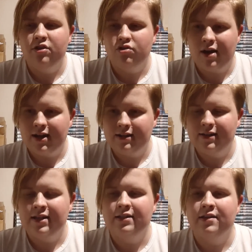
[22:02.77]
the dregs,
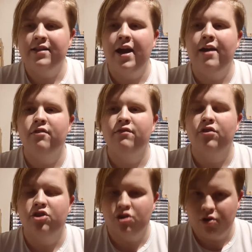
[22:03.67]
it does have
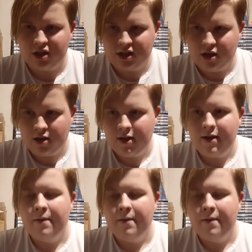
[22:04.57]
the Doctor.